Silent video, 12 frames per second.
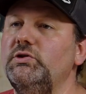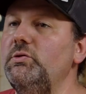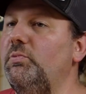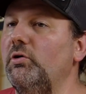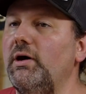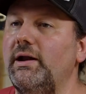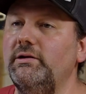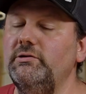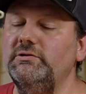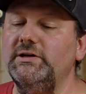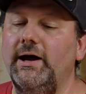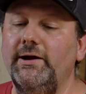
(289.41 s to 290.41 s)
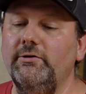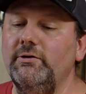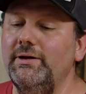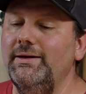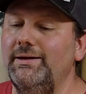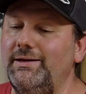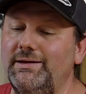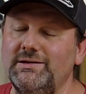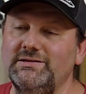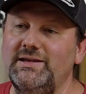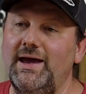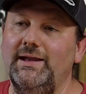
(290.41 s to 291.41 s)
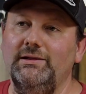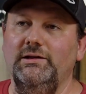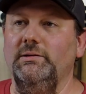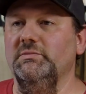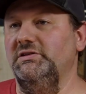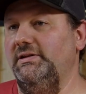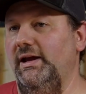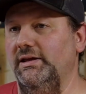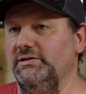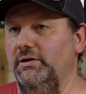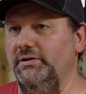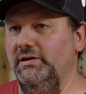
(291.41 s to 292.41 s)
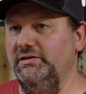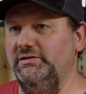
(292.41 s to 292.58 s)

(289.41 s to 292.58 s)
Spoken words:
when you pull out a new TITLE is that limb stance on this